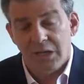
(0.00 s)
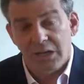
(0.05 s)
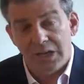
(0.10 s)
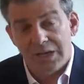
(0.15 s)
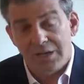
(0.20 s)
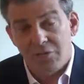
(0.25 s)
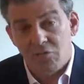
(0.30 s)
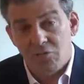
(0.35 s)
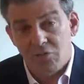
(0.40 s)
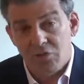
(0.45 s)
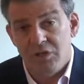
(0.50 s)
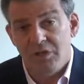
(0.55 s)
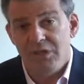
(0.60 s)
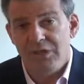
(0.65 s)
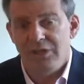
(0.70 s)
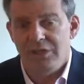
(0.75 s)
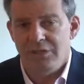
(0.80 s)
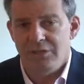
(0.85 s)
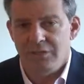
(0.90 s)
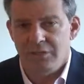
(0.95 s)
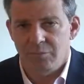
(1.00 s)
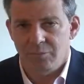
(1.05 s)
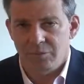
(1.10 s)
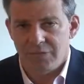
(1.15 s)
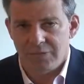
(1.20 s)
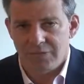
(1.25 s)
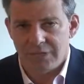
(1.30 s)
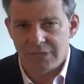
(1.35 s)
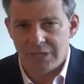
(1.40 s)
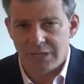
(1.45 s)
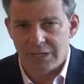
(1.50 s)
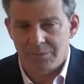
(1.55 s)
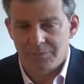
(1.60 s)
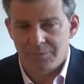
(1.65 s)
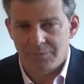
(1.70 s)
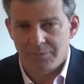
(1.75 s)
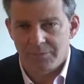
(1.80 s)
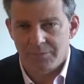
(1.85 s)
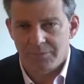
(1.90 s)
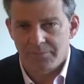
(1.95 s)
and it really needs to be
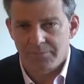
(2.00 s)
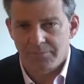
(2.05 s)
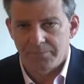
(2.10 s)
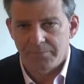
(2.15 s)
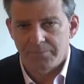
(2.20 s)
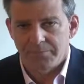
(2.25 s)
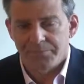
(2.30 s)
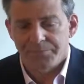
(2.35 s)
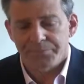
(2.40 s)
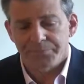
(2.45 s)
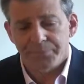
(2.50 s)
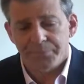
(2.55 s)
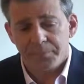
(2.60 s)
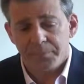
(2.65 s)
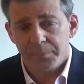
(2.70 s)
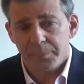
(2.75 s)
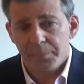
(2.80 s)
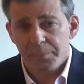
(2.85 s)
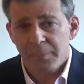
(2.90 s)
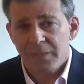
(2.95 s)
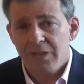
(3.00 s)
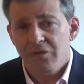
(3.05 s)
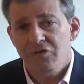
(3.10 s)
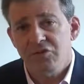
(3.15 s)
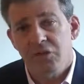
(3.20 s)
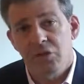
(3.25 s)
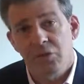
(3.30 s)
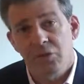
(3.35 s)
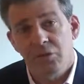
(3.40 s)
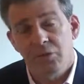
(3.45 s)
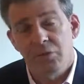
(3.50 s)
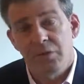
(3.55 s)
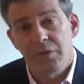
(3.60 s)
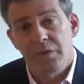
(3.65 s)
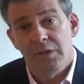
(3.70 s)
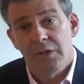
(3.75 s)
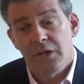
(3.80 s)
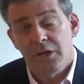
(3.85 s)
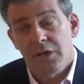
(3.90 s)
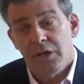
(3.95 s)
stopped. So,
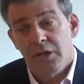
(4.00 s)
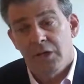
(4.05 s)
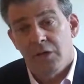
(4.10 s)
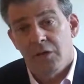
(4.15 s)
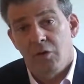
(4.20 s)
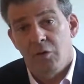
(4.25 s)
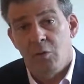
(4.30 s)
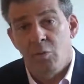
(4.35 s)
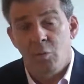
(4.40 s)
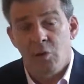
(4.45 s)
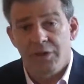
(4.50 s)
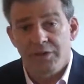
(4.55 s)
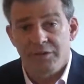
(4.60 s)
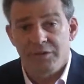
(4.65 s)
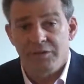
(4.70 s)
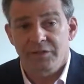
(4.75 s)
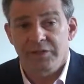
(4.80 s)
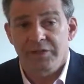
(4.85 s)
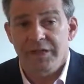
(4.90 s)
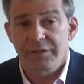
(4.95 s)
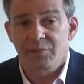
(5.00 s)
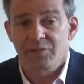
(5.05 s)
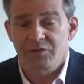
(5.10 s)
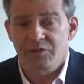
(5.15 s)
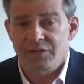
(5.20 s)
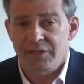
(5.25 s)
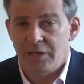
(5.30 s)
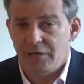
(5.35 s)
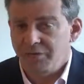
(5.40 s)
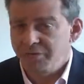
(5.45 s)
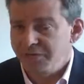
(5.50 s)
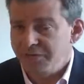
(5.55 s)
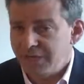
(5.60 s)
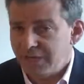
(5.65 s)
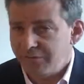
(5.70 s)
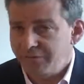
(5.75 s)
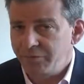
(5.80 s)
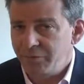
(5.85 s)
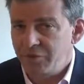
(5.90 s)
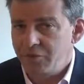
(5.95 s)
what to keep yourself
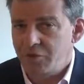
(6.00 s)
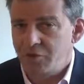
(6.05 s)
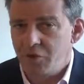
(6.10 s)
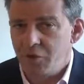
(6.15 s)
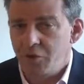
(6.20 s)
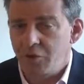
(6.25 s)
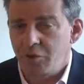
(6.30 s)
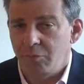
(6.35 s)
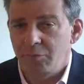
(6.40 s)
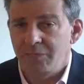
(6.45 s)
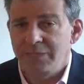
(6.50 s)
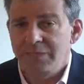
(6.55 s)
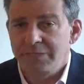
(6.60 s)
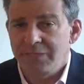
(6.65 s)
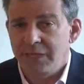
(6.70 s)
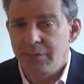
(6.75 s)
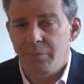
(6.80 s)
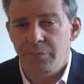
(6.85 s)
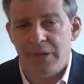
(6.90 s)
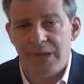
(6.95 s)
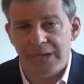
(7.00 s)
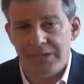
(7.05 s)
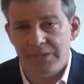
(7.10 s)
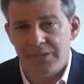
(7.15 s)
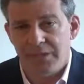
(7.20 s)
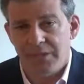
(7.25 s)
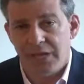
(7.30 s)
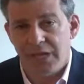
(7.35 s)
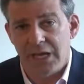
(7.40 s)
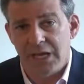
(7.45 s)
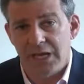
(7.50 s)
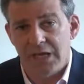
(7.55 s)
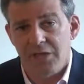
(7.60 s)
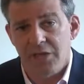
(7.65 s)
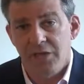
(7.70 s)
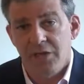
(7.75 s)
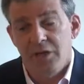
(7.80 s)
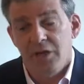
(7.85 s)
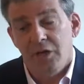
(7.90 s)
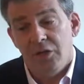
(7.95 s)
safer in your home? Let's get back to that.
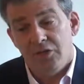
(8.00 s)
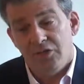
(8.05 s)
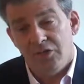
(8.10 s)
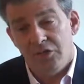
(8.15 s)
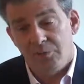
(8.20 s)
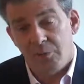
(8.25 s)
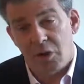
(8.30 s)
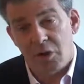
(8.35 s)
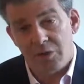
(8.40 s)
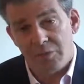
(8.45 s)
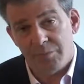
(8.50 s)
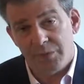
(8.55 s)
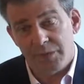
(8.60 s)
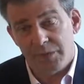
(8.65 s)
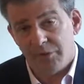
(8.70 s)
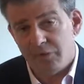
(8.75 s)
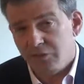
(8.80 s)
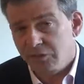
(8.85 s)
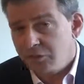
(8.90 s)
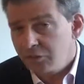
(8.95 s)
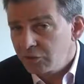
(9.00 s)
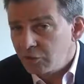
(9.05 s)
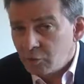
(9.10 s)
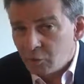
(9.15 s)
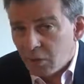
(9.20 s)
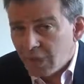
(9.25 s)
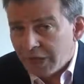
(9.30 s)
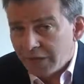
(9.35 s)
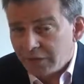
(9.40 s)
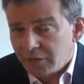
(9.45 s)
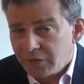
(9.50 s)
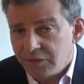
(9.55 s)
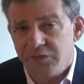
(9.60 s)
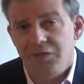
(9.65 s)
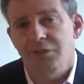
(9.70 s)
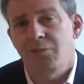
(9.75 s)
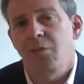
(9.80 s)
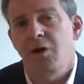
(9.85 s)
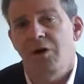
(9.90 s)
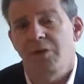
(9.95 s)
Smart meters, little
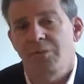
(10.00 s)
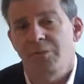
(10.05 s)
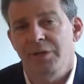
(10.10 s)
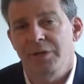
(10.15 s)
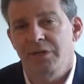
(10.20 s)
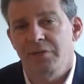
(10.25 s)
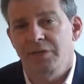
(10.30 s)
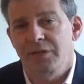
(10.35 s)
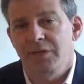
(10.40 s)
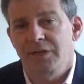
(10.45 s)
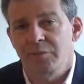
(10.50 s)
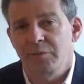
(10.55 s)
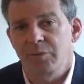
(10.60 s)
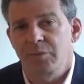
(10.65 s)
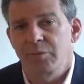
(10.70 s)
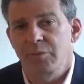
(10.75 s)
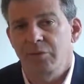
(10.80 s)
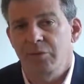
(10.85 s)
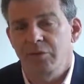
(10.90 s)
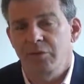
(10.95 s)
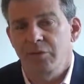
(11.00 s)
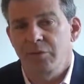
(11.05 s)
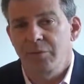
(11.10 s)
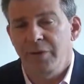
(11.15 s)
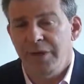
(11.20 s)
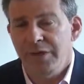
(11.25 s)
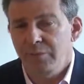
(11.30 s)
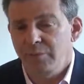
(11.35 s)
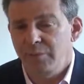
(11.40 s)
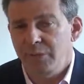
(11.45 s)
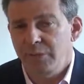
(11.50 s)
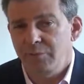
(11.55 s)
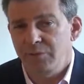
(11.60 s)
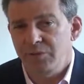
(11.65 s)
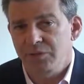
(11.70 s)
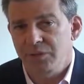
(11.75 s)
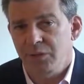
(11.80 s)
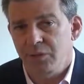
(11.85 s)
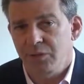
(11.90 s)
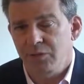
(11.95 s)
wireless smart meters that have been put on many
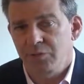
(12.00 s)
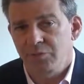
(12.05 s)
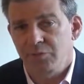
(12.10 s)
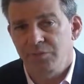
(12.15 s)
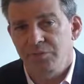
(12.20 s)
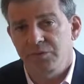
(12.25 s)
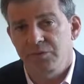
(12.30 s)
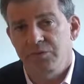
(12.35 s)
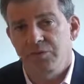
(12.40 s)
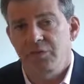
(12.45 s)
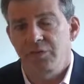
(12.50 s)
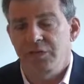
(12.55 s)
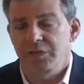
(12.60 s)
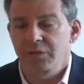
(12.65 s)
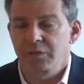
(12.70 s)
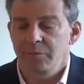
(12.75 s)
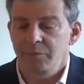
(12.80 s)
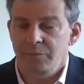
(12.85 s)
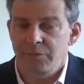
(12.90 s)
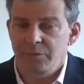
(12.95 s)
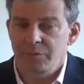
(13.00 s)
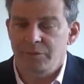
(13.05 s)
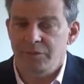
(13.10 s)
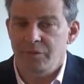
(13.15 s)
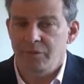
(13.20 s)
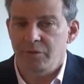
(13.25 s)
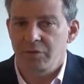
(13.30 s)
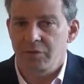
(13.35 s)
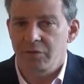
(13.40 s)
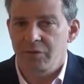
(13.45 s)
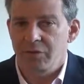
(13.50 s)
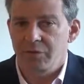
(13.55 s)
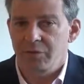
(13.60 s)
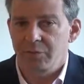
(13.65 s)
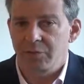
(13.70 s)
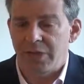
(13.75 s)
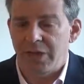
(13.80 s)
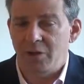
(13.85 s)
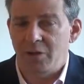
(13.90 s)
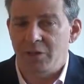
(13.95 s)
people's homes so that people don't, a
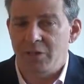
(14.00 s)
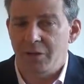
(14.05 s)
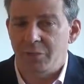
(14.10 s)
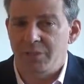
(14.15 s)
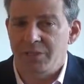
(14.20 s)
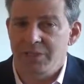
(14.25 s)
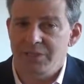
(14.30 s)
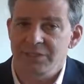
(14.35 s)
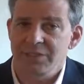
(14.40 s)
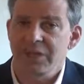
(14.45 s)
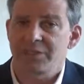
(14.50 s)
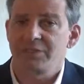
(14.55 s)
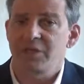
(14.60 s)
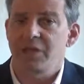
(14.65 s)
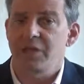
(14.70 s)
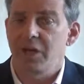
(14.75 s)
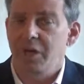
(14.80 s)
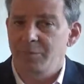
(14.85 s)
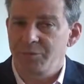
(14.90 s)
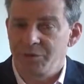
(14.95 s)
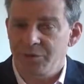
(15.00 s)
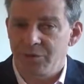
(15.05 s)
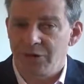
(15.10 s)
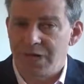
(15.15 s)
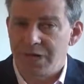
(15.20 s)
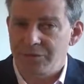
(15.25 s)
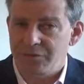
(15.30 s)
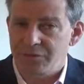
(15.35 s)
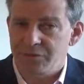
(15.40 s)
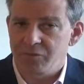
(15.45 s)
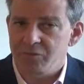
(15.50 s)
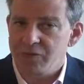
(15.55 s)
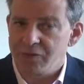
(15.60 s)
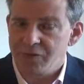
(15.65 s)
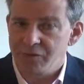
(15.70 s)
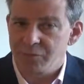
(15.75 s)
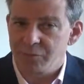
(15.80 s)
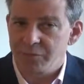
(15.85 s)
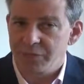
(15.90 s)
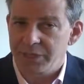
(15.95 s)
power company doesn't have to come to your house and
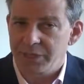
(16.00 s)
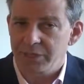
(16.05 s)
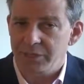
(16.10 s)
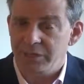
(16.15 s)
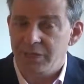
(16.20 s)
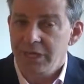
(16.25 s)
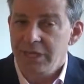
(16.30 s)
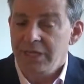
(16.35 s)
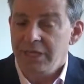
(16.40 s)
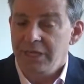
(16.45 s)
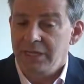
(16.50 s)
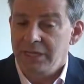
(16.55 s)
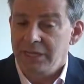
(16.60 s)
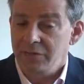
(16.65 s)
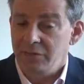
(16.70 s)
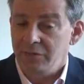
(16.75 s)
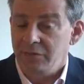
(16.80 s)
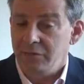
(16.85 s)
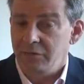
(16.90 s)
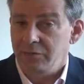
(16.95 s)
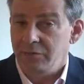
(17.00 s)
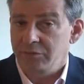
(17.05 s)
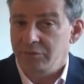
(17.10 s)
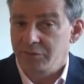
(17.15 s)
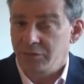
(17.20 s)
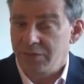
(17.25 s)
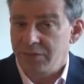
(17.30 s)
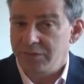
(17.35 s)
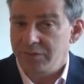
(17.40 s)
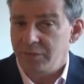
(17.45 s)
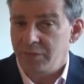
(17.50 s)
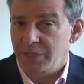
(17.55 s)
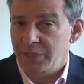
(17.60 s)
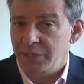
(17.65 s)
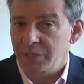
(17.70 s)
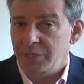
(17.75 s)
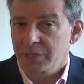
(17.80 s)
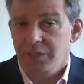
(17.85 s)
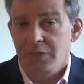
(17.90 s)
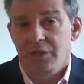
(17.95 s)
read your meter. It'll
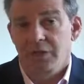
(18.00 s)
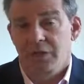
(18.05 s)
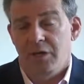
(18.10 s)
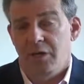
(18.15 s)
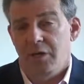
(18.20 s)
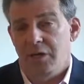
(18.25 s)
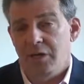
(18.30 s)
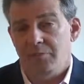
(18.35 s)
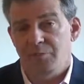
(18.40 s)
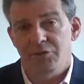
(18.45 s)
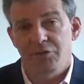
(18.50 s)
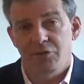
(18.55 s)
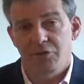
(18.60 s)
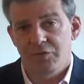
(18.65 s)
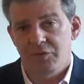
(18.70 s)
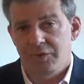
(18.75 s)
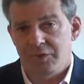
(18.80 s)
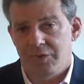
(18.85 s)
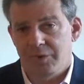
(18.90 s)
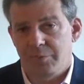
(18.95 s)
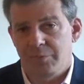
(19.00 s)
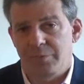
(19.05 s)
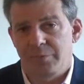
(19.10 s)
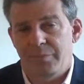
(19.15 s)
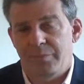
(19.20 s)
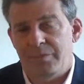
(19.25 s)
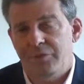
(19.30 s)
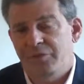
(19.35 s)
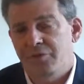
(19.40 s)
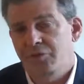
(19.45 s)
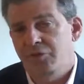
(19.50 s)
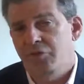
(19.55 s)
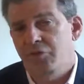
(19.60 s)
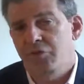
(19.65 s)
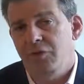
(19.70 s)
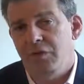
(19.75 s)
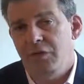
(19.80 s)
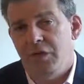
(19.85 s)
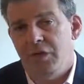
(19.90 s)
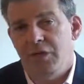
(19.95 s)
transmit to
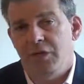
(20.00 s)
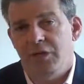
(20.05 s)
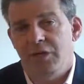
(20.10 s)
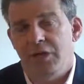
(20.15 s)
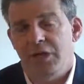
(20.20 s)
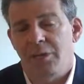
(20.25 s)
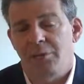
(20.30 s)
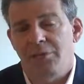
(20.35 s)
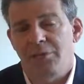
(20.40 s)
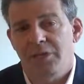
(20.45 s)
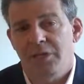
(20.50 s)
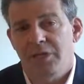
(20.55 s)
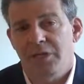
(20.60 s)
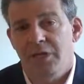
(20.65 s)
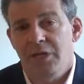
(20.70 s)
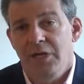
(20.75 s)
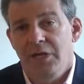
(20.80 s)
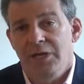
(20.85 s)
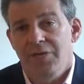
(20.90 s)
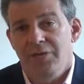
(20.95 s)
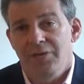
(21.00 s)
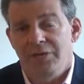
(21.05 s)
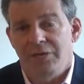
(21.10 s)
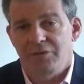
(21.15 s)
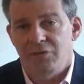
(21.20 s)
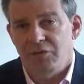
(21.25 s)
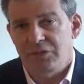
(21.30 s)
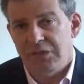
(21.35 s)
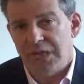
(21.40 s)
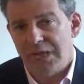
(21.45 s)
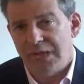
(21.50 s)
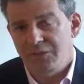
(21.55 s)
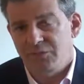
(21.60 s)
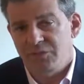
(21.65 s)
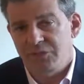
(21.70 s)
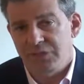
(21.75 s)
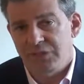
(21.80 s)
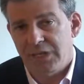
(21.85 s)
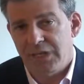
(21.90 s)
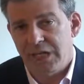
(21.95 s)
the company several
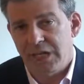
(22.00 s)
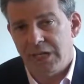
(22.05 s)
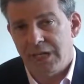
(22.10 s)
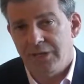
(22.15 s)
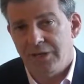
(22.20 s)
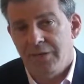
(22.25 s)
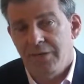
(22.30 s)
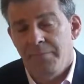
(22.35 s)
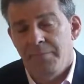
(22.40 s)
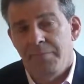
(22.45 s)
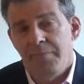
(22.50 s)
times a day.